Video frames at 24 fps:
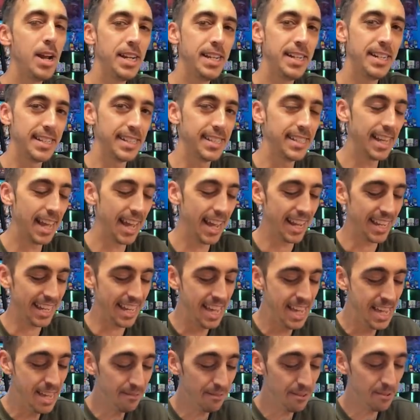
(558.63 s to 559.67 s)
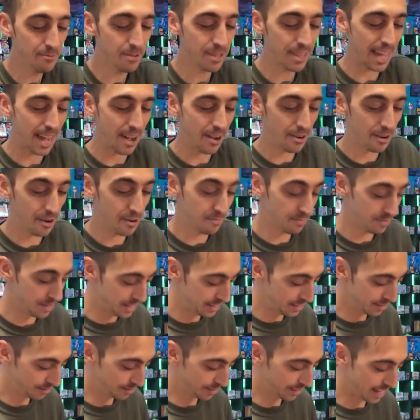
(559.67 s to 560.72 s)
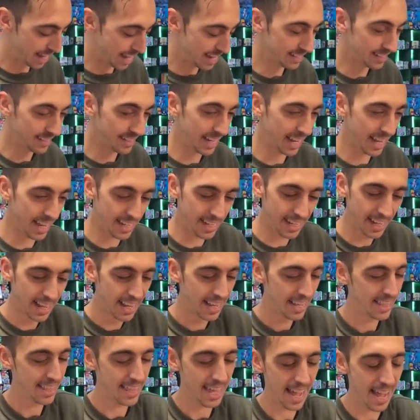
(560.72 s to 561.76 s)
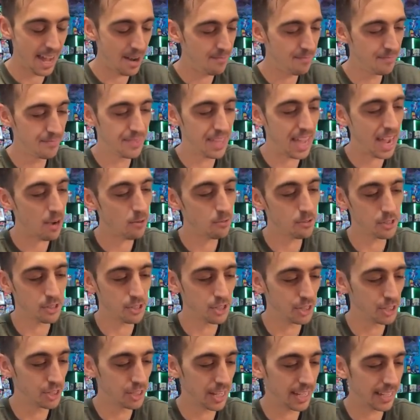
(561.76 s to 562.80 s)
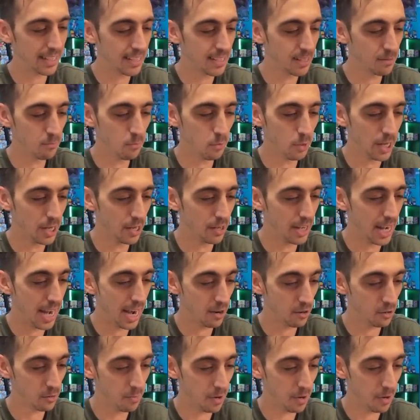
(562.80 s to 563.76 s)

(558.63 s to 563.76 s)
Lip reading: to say, even without opening those last 10, that was just like some weird error